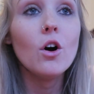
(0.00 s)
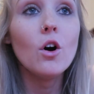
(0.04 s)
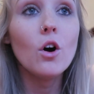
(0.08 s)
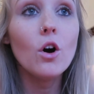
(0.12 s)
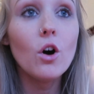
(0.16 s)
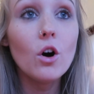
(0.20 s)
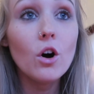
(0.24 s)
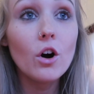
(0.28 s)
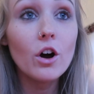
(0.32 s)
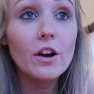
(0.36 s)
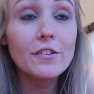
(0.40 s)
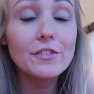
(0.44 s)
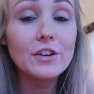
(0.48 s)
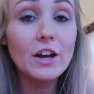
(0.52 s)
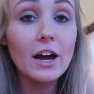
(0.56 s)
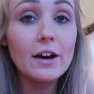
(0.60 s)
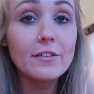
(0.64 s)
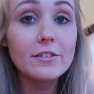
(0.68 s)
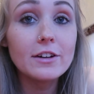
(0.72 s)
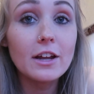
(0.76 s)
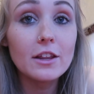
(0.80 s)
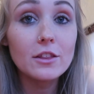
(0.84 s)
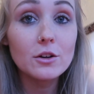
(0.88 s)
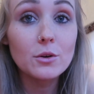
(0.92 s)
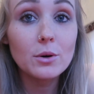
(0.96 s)
Or if you
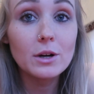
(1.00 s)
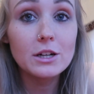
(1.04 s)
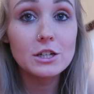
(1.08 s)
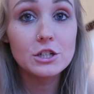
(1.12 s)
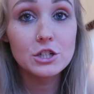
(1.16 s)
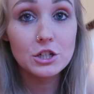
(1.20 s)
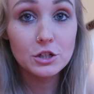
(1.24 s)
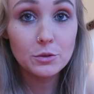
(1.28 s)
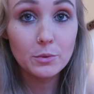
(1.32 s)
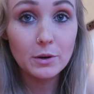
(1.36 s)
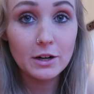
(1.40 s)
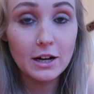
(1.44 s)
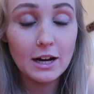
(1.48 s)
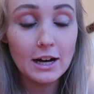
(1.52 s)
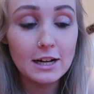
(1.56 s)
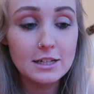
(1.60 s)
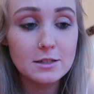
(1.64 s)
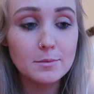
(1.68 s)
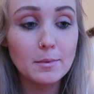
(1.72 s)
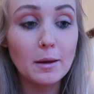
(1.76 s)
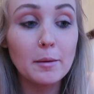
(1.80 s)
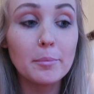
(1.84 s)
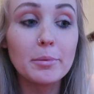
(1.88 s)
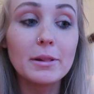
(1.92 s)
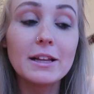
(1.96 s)
have another question you want to
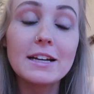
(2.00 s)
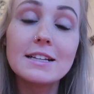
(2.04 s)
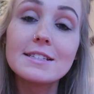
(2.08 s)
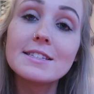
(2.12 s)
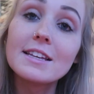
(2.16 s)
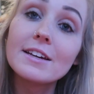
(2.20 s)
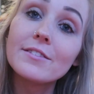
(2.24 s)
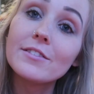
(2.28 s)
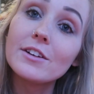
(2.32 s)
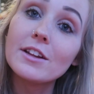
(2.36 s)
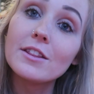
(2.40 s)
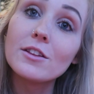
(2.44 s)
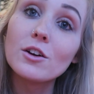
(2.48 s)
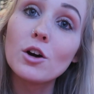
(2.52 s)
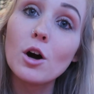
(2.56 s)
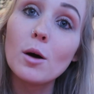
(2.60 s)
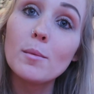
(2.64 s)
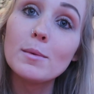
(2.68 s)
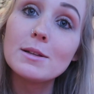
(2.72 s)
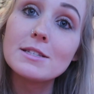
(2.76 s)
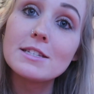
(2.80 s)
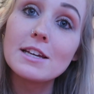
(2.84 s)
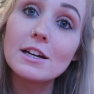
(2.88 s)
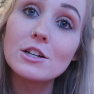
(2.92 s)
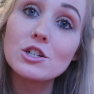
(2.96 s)
ask me, please leave it in the
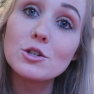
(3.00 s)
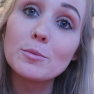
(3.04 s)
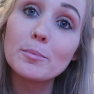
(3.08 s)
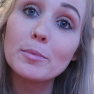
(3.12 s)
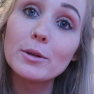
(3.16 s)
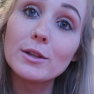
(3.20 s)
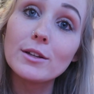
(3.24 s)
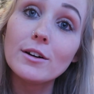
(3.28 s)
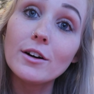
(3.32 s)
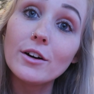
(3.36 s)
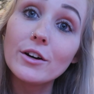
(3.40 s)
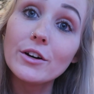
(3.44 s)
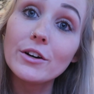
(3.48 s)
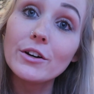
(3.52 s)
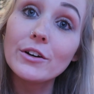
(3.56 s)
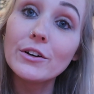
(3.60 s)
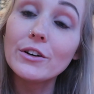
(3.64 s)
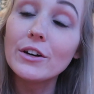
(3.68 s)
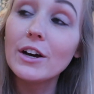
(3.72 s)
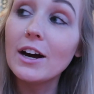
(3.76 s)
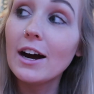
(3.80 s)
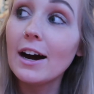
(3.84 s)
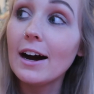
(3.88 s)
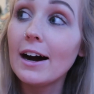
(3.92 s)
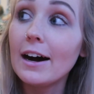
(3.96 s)
comment section
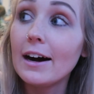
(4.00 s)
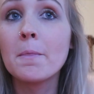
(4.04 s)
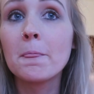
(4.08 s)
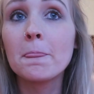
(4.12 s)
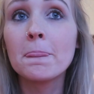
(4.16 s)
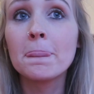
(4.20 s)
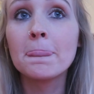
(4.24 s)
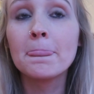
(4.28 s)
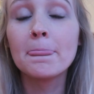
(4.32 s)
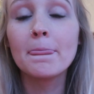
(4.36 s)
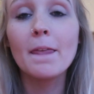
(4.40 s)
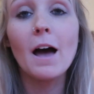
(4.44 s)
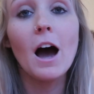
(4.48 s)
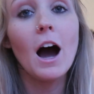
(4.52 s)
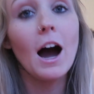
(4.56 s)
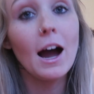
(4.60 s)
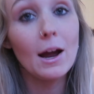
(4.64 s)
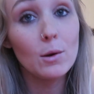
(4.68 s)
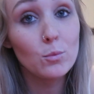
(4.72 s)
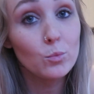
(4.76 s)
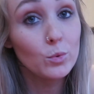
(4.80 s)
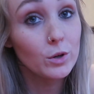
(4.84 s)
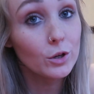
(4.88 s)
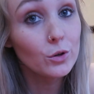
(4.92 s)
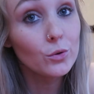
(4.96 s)
below.
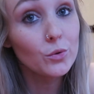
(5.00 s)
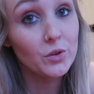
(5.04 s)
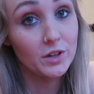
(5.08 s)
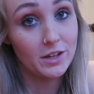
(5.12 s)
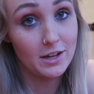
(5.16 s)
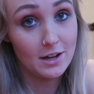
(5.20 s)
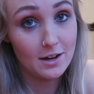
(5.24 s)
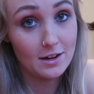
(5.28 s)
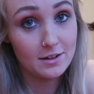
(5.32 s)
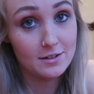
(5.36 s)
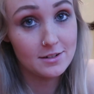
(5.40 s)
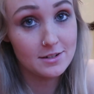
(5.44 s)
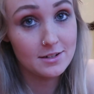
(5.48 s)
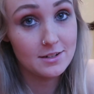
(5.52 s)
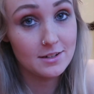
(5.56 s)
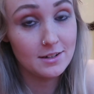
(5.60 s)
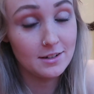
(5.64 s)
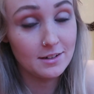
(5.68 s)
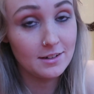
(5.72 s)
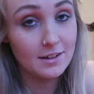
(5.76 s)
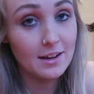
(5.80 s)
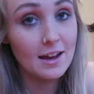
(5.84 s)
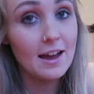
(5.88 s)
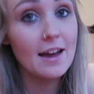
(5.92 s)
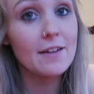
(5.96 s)
I will get
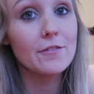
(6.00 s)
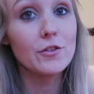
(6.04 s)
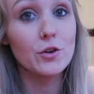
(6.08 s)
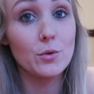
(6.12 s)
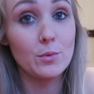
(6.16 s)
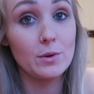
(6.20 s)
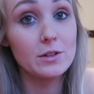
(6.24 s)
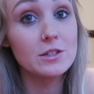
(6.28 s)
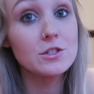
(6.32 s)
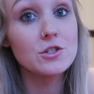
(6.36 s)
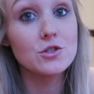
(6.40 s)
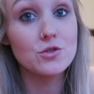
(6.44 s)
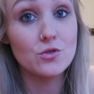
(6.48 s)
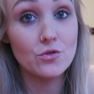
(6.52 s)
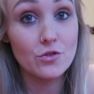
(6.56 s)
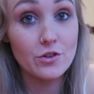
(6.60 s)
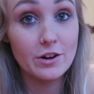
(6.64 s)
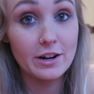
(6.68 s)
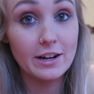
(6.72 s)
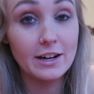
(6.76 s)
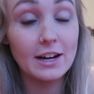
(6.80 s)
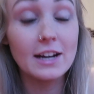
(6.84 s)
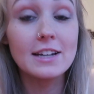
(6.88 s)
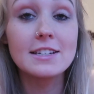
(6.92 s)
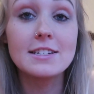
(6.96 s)
everyone's
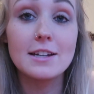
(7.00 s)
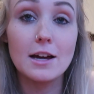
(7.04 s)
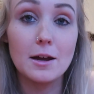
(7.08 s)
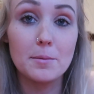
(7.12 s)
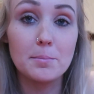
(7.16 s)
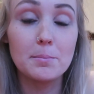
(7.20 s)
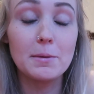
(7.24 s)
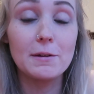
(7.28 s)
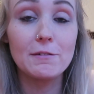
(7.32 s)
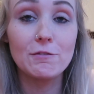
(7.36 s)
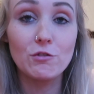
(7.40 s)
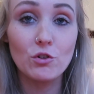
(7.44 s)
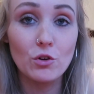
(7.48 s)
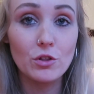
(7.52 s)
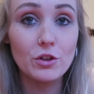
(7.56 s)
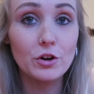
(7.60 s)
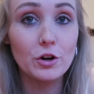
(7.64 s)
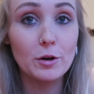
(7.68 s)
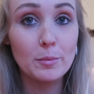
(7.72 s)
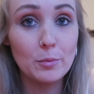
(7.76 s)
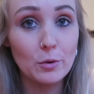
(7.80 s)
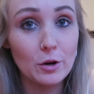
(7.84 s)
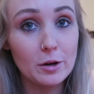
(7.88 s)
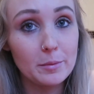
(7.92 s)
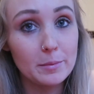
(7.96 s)
drawing done before
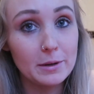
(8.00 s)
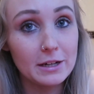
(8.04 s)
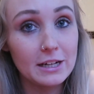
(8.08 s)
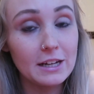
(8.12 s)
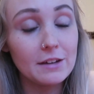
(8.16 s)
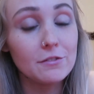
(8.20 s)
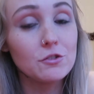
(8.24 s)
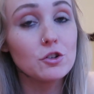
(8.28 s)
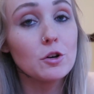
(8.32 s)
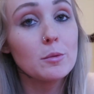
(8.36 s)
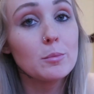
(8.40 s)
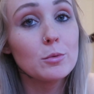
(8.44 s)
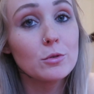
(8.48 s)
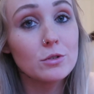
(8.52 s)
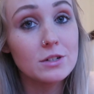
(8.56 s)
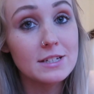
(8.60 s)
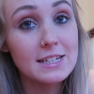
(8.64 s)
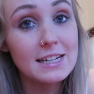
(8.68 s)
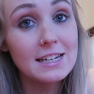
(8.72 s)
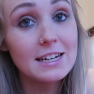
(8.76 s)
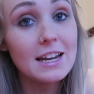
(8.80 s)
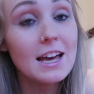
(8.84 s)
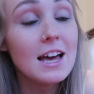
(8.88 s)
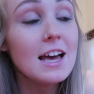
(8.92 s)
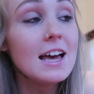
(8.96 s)
their appointment. If you're booked
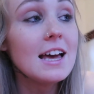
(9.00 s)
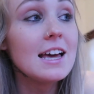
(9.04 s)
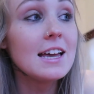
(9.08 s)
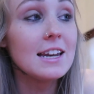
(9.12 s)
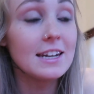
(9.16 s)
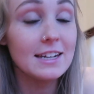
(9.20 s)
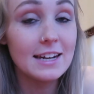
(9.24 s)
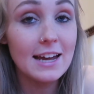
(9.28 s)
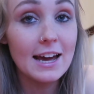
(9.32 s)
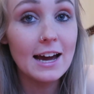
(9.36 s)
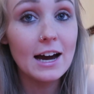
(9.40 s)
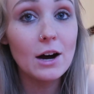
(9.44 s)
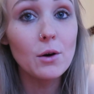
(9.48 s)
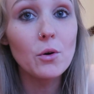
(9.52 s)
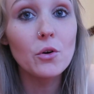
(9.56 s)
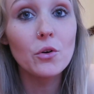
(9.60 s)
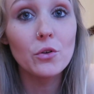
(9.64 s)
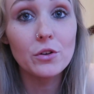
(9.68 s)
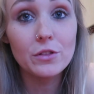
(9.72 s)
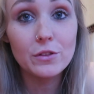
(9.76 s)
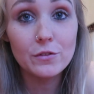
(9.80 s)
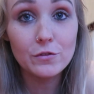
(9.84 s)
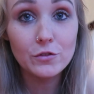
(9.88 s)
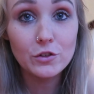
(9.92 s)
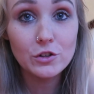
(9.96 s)
in now
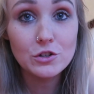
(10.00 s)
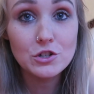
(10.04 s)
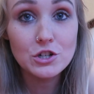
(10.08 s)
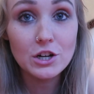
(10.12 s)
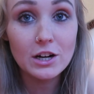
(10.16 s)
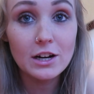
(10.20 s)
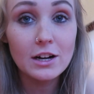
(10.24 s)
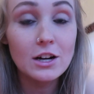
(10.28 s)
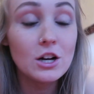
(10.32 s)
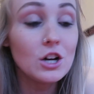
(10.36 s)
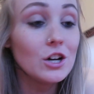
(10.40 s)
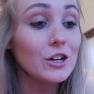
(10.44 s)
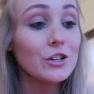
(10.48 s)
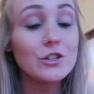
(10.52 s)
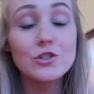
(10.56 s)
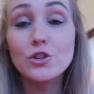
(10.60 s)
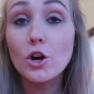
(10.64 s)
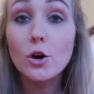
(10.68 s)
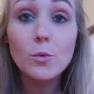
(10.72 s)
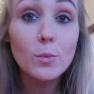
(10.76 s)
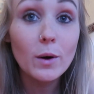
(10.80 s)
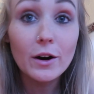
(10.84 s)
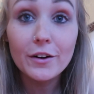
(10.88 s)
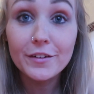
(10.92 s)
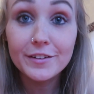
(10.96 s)
or in the future,
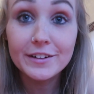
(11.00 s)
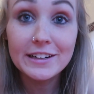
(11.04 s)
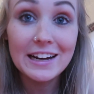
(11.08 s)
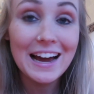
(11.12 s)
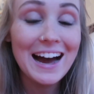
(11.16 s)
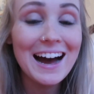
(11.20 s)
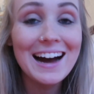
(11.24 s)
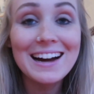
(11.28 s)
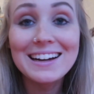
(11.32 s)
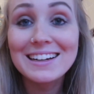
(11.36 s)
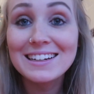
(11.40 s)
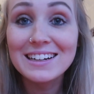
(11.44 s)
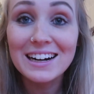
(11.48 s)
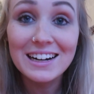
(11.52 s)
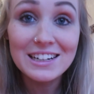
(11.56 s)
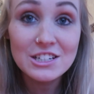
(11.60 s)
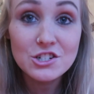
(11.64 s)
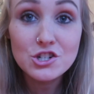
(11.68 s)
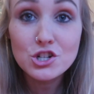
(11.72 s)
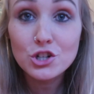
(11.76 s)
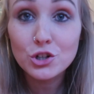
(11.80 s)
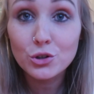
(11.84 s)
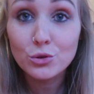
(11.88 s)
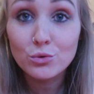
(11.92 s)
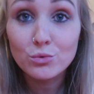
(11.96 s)
don't worry, I
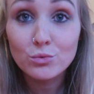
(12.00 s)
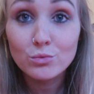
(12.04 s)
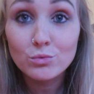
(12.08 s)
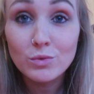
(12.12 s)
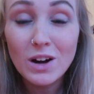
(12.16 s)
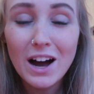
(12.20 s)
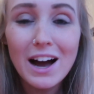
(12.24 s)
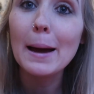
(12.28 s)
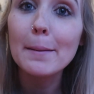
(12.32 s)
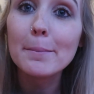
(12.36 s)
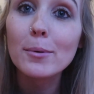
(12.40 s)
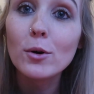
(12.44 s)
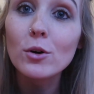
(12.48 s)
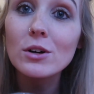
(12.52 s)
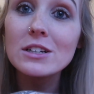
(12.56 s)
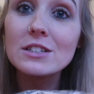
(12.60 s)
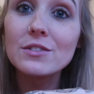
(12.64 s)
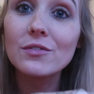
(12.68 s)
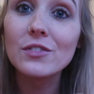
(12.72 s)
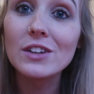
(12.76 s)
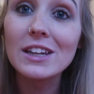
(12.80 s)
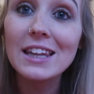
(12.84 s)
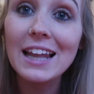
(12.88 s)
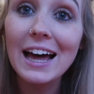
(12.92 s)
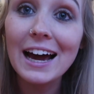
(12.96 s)
got you. Bad boys
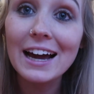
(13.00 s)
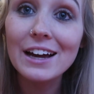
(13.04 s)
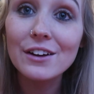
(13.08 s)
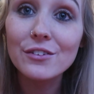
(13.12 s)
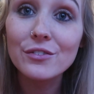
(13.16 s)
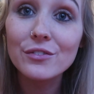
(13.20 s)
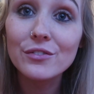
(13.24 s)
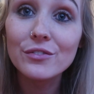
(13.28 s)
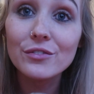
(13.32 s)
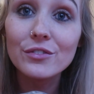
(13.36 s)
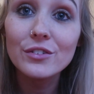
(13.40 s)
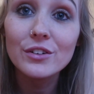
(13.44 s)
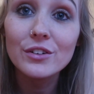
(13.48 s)
for life.